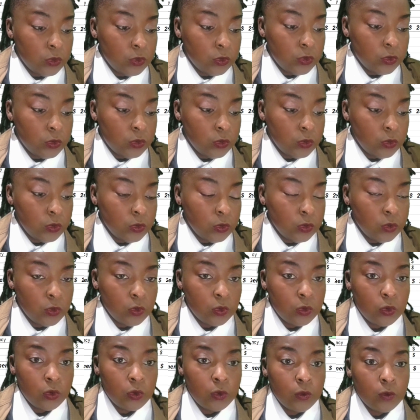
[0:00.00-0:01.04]

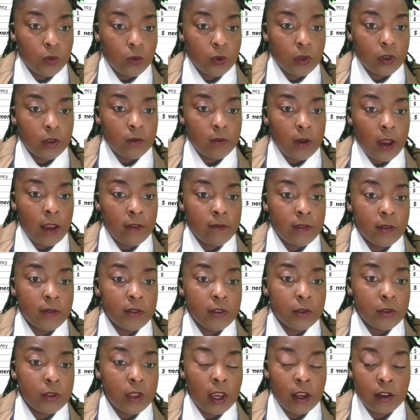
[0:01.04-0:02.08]
245,
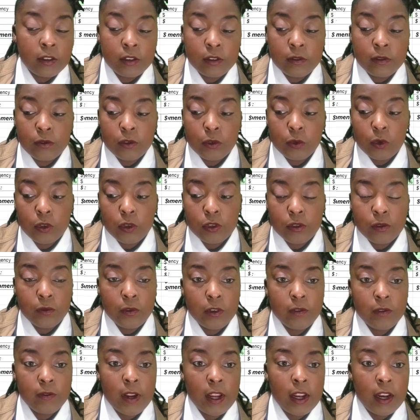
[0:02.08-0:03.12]

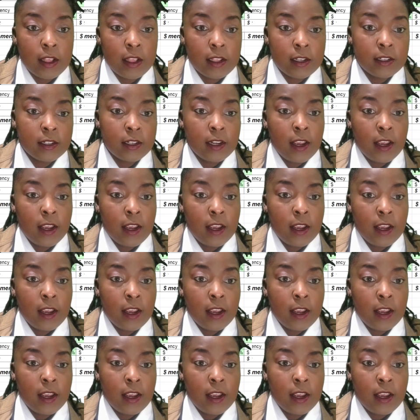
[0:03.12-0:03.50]
$52,245.